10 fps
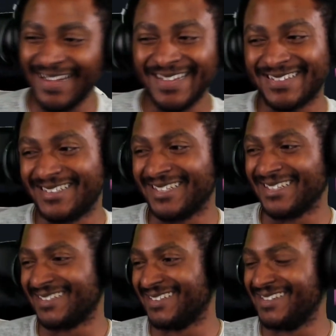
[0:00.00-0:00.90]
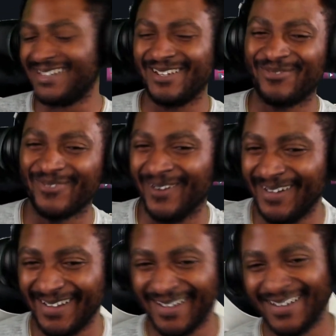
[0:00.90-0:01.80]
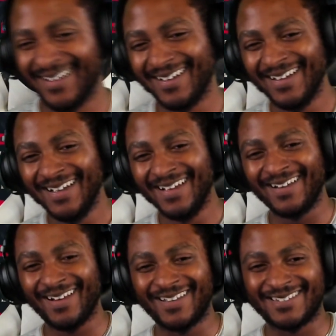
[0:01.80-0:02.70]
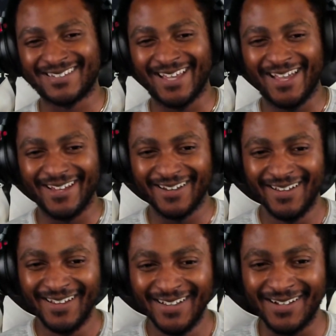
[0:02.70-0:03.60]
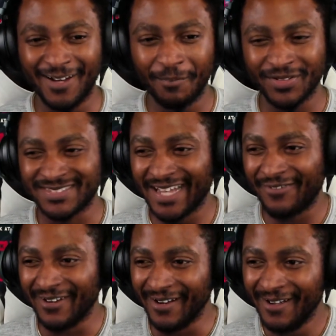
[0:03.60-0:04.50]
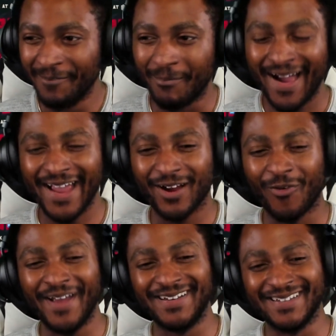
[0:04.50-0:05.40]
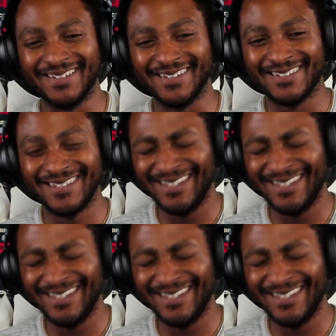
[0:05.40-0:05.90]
He's just different. Nigga said, number seven, my acquaintances.